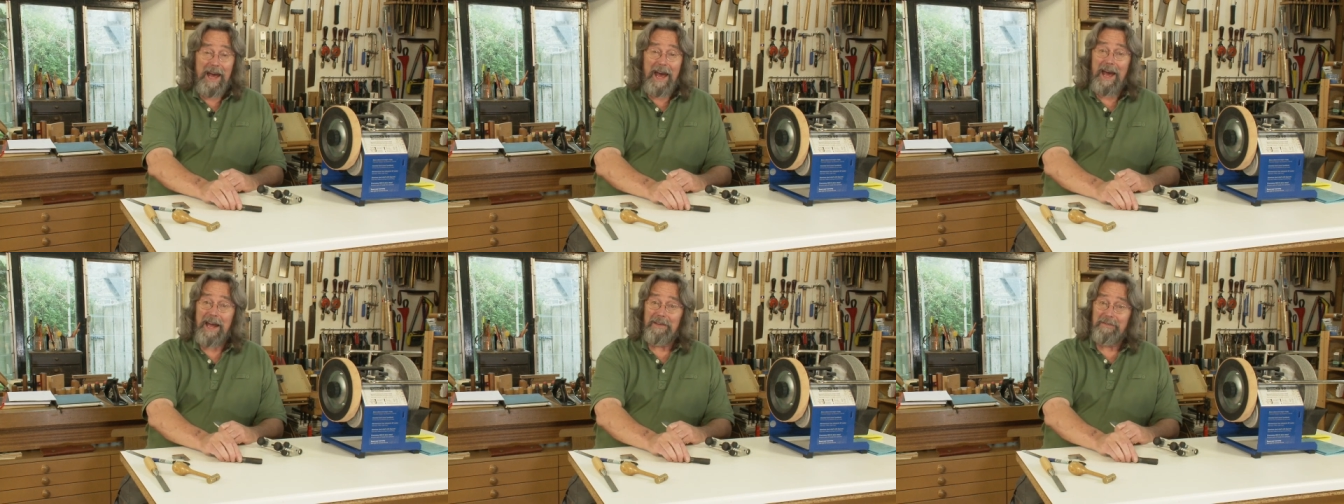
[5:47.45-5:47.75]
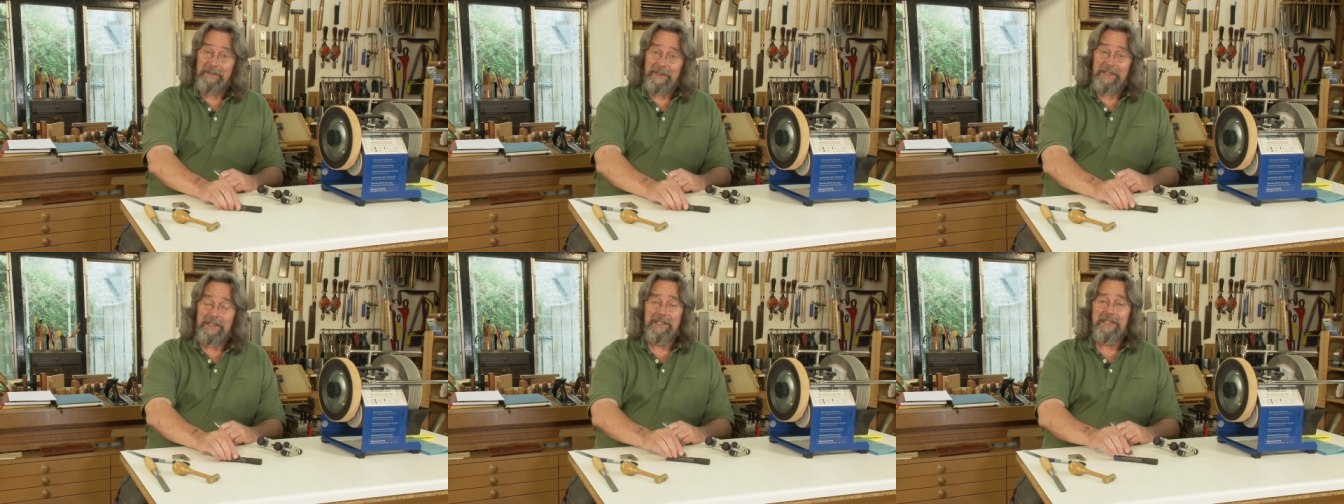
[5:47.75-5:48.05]

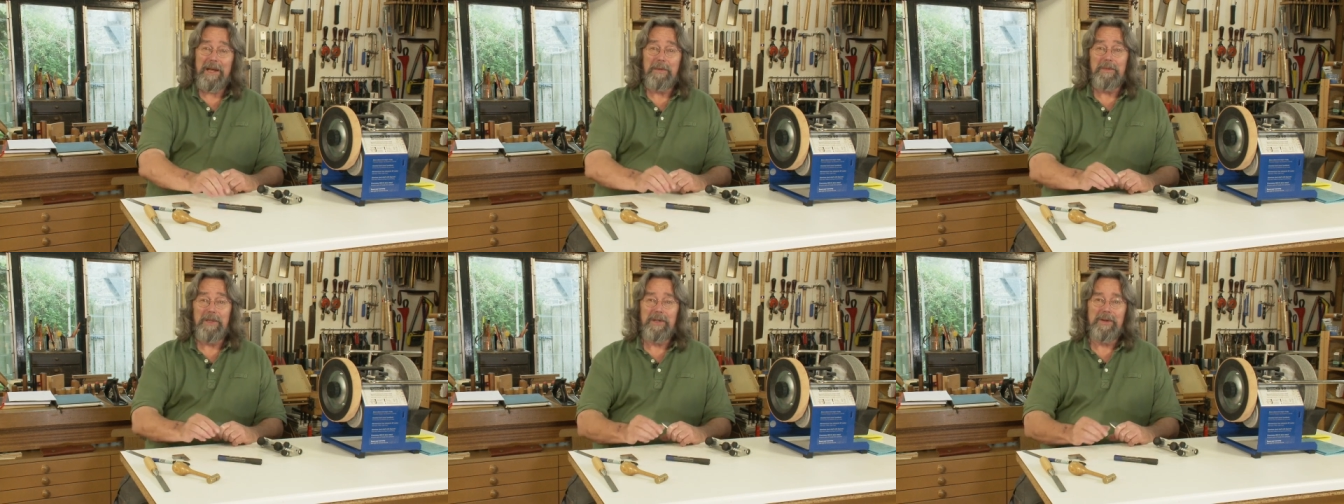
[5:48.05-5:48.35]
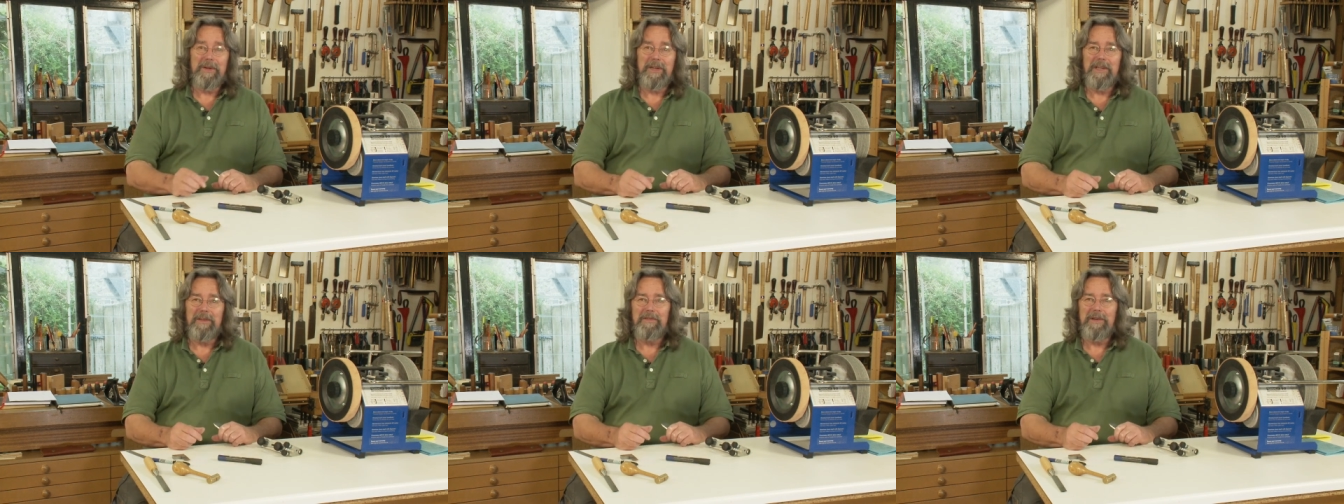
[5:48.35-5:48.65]
and to some
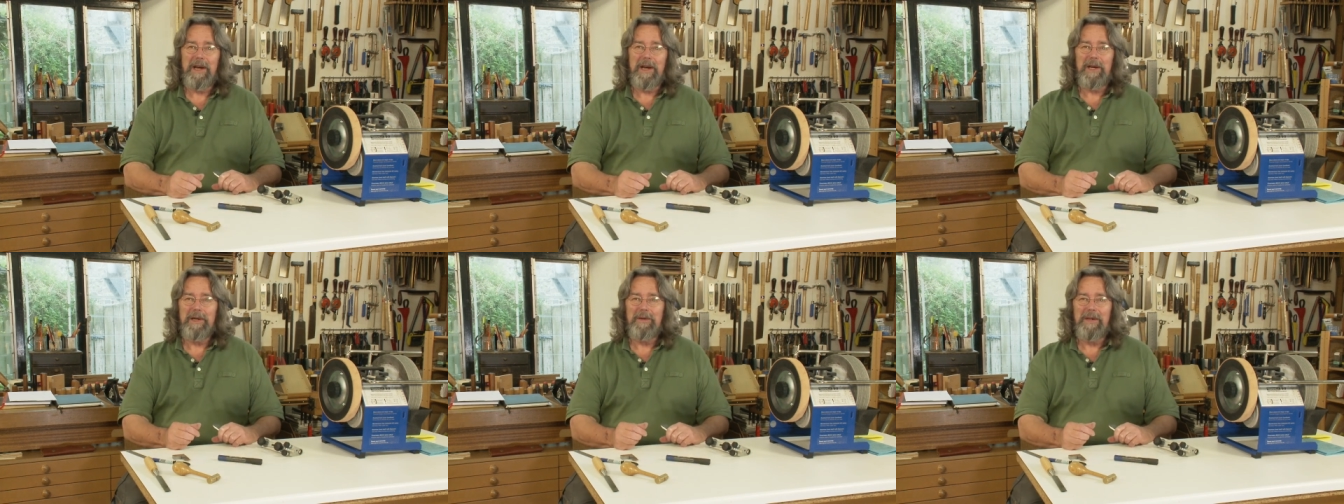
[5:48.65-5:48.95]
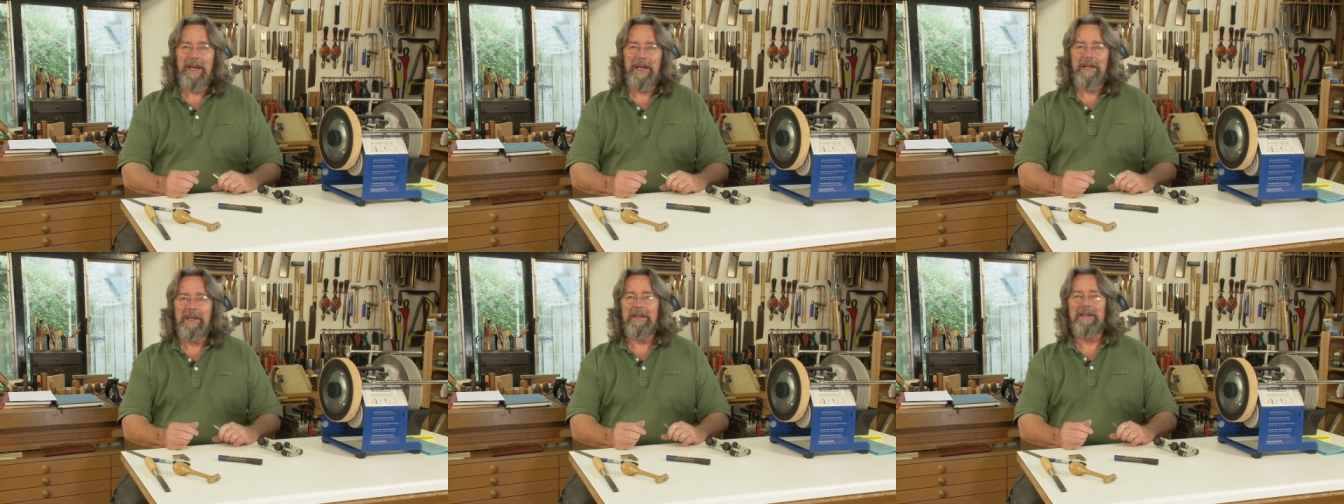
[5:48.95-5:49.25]
degree for
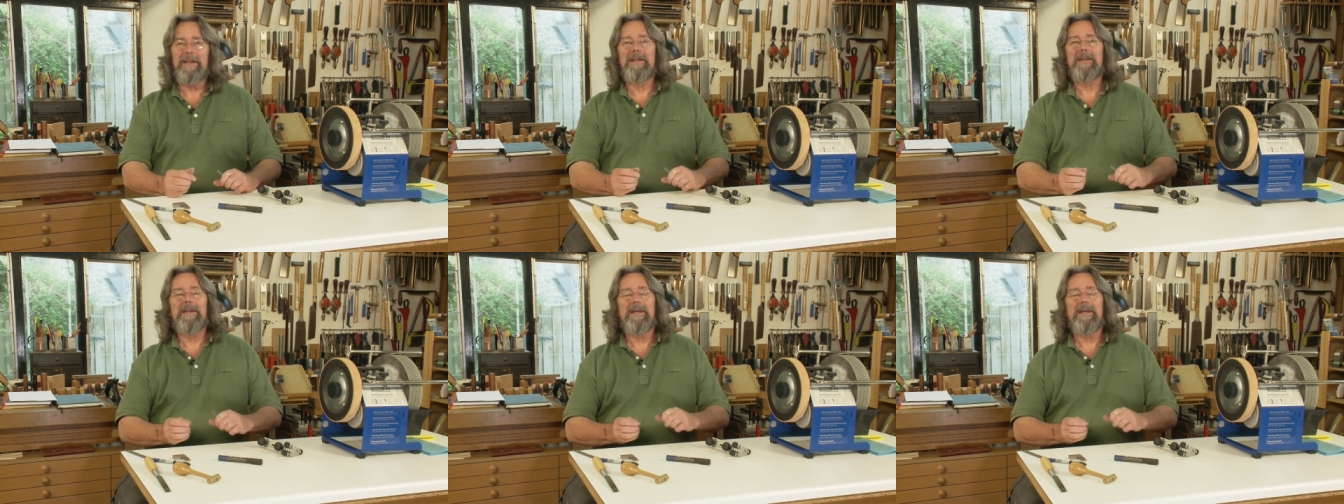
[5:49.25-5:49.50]
honing,